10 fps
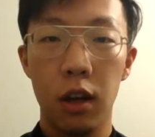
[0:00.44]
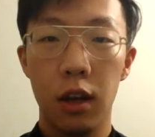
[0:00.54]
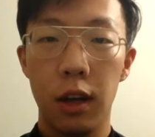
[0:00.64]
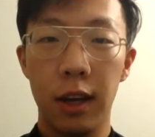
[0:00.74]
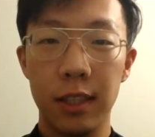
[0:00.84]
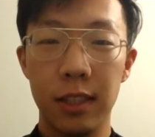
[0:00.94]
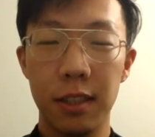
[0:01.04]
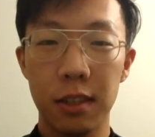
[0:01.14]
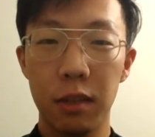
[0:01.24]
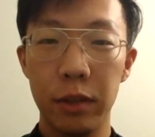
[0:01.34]
Hey guys, this
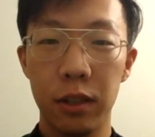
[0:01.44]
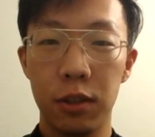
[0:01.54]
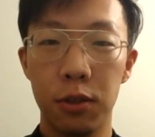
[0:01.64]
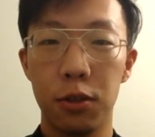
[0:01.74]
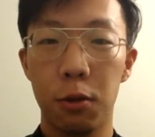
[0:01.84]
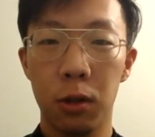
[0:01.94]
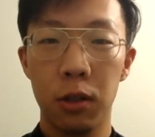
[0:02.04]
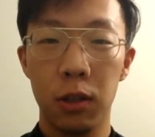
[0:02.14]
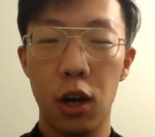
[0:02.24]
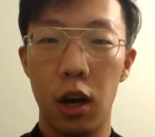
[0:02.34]
is going to be a
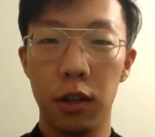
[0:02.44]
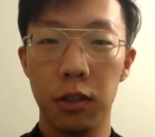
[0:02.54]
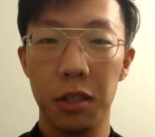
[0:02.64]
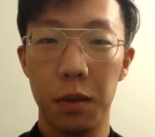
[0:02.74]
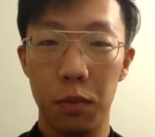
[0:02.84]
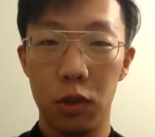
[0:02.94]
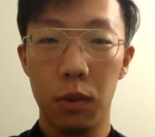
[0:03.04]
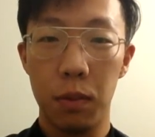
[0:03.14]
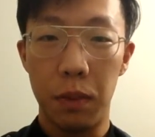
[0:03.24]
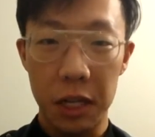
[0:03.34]
tutorial on some
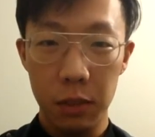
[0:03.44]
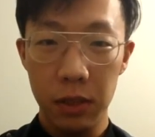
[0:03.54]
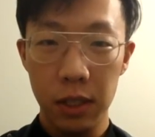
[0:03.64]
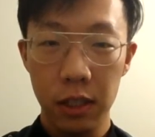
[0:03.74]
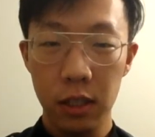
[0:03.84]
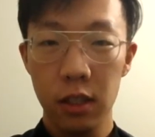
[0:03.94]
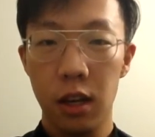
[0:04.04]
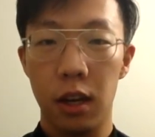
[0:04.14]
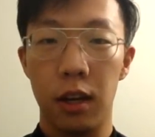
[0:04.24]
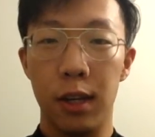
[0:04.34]
drum and bass beats.
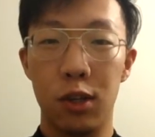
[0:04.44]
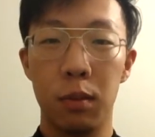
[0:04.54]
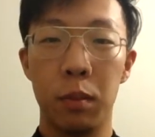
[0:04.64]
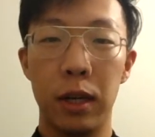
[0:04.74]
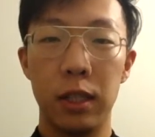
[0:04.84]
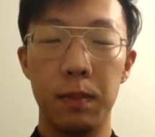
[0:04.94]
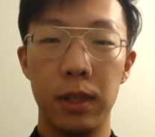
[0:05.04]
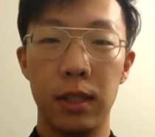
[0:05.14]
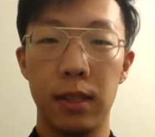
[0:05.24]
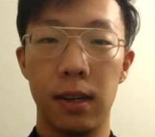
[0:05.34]
And drum and bass
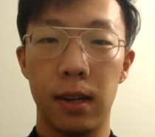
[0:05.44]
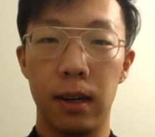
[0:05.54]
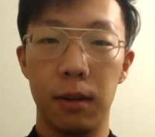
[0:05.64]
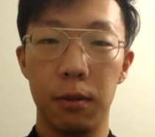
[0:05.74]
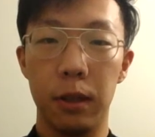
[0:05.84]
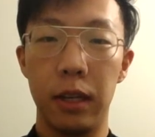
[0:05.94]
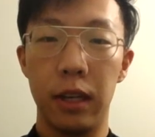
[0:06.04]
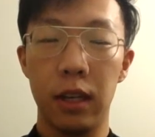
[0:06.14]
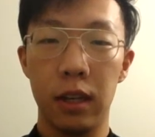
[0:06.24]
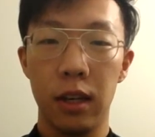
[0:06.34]
beats are
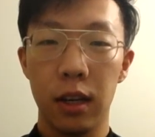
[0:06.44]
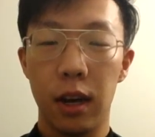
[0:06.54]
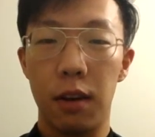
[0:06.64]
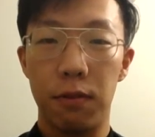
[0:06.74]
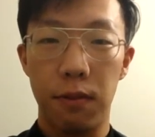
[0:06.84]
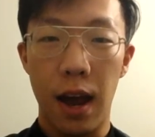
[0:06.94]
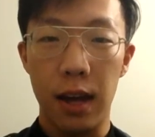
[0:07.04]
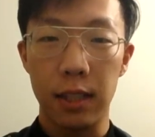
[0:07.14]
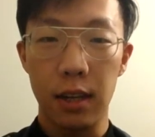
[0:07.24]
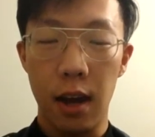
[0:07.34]
really kind of
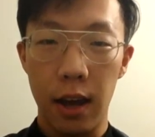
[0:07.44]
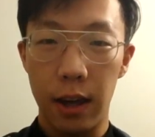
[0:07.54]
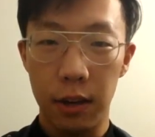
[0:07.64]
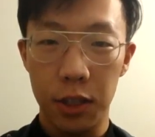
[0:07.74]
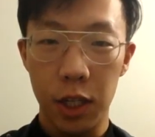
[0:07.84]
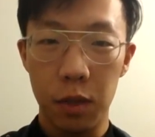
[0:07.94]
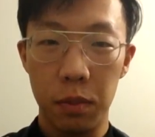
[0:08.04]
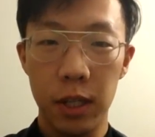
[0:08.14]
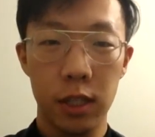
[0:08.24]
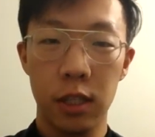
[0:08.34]
fast, high energy
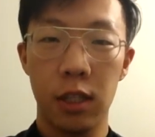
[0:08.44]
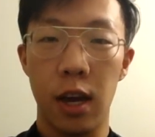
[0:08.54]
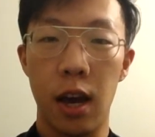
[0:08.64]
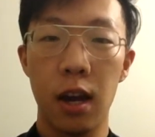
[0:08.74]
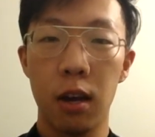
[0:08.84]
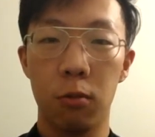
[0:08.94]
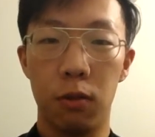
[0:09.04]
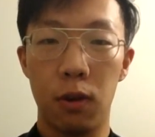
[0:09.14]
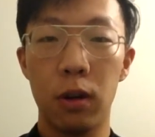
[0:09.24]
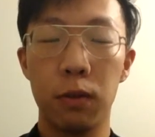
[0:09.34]
beats that
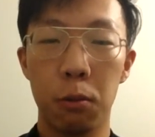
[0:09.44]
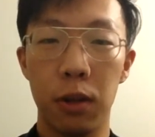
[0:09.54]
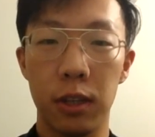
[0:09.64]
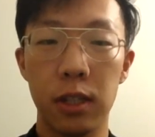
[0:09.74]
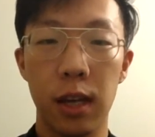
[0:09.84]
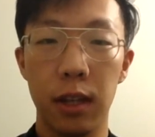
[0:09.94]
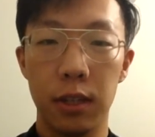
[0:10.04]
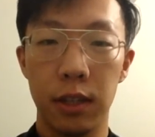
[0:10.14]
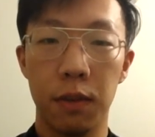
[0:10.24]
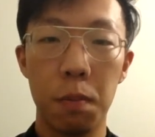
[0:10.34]
revolve around the
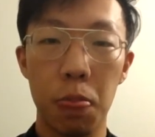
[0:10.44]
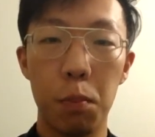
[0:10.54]
skeleton.